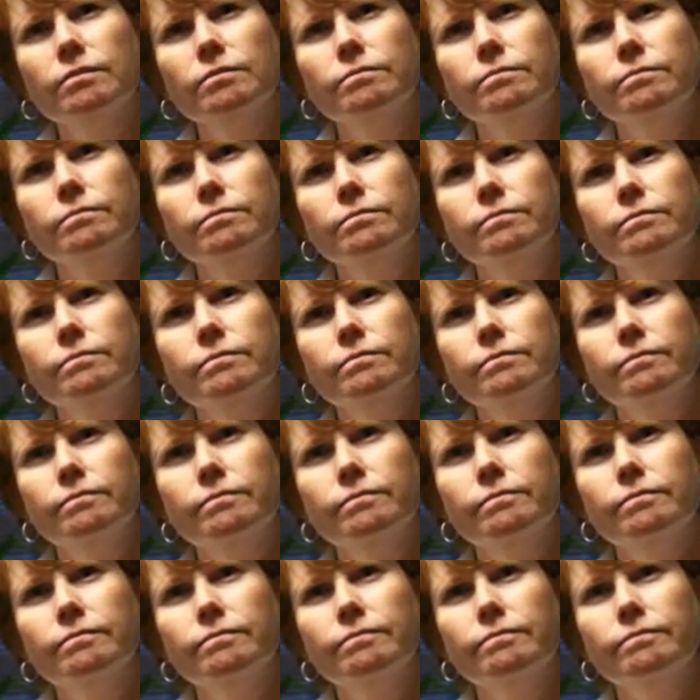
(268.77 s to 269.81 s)

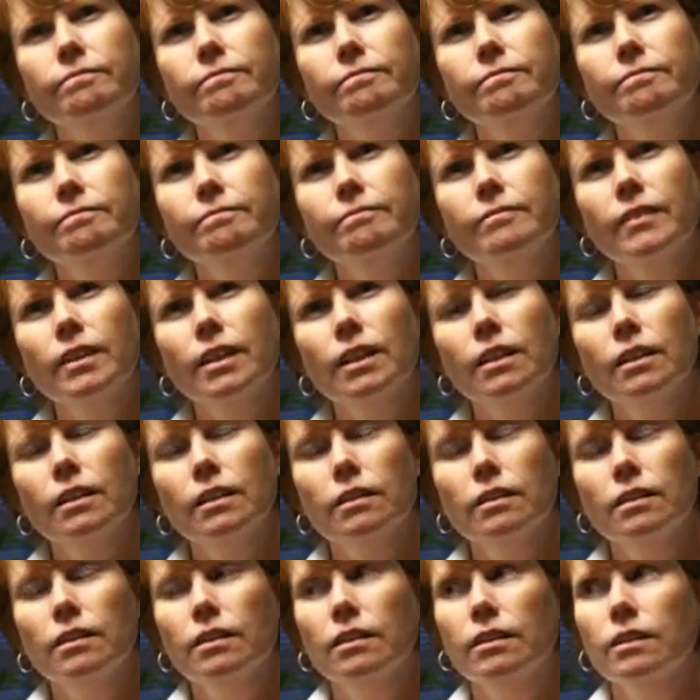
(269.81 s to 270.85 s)

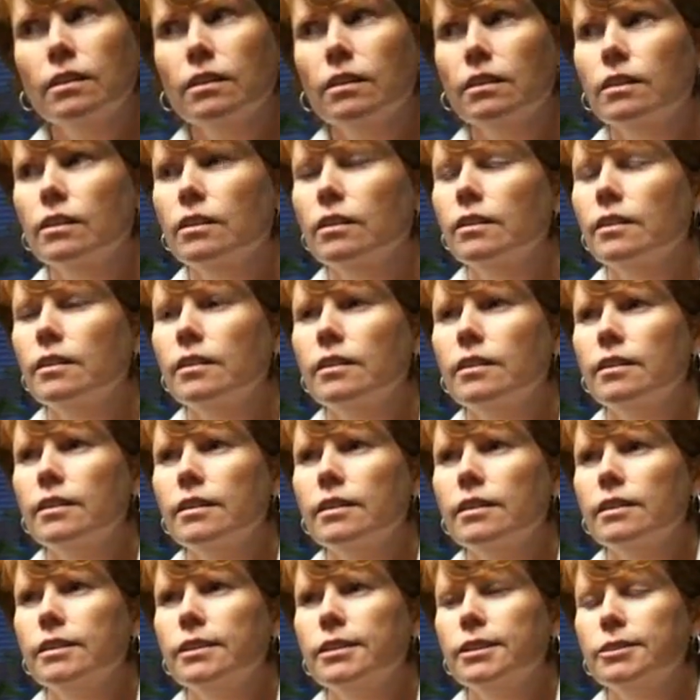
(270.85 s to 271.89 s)

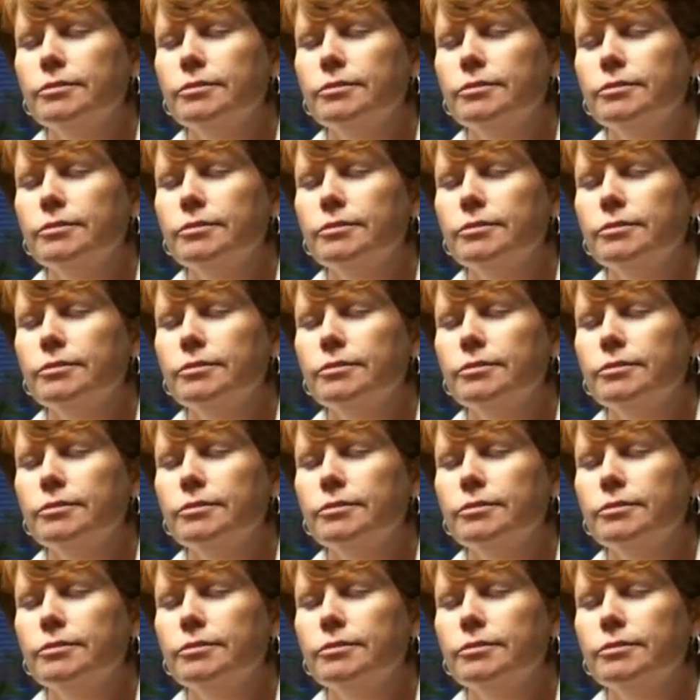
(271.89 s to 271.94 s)
Nobody speaks.